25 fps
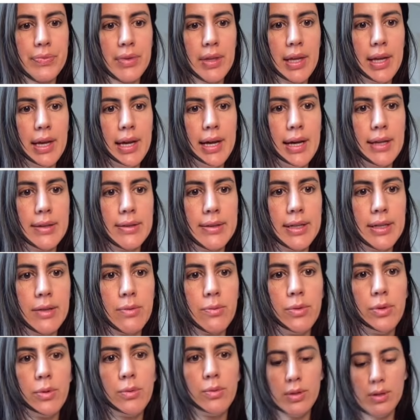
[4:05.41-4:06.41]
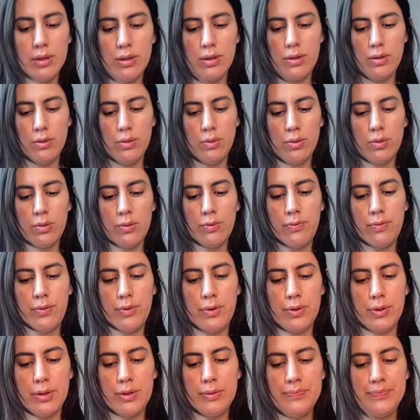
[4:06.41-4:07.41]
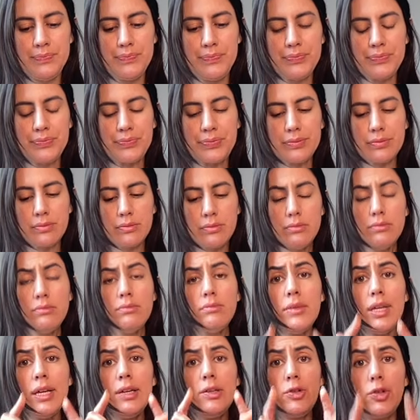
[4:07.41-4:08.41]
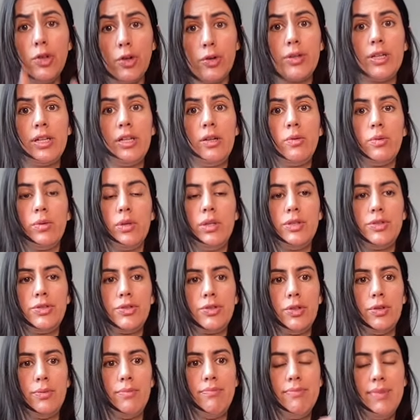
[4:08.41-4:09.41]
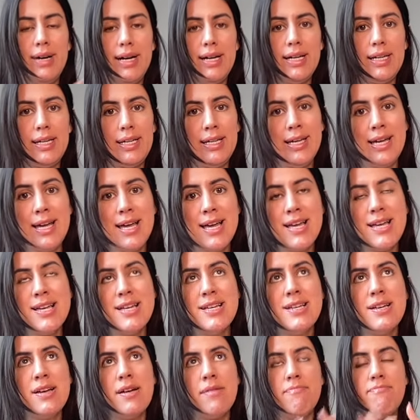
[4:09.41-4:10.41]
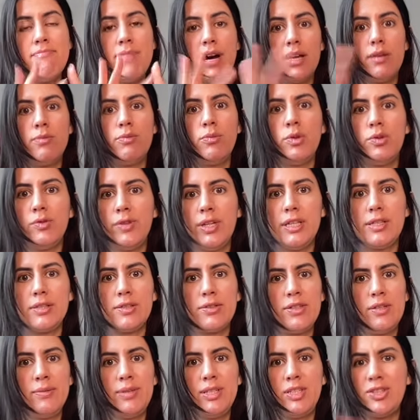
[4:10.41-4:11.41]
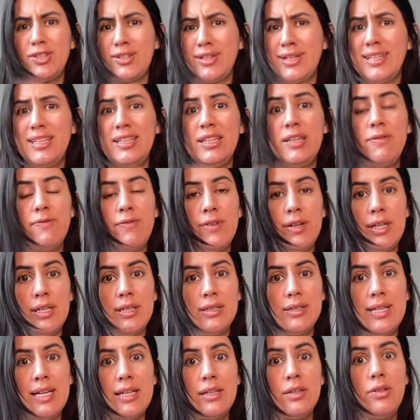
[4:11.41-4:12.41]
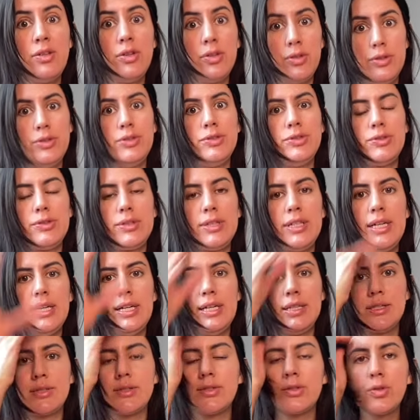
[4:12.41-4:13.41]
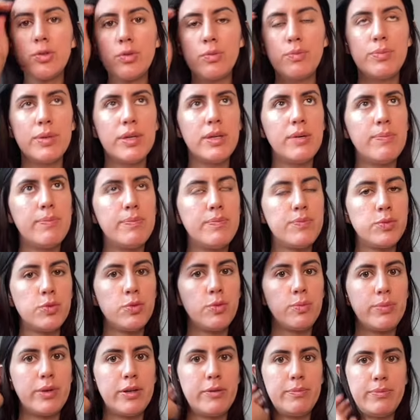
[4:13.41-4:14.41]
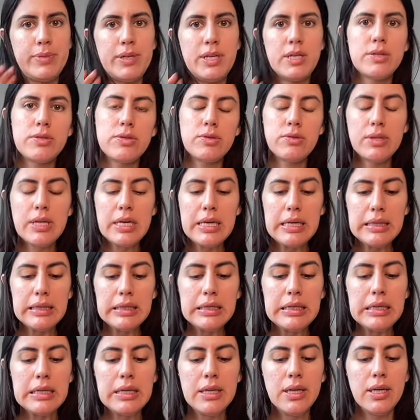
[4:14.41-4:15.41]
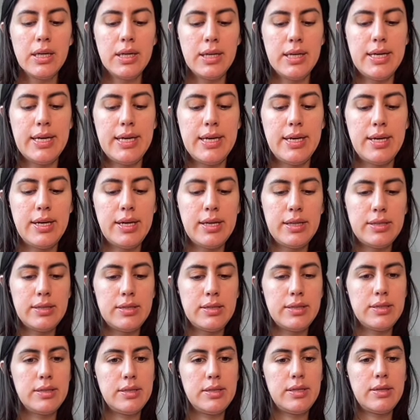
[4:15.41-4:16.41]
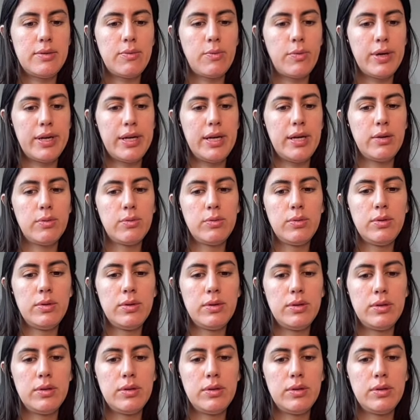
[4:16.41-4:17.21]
and then we will look for your keywords. So my Mind Movie is gonna be totally different than yours, okay? It's super personal. And what I will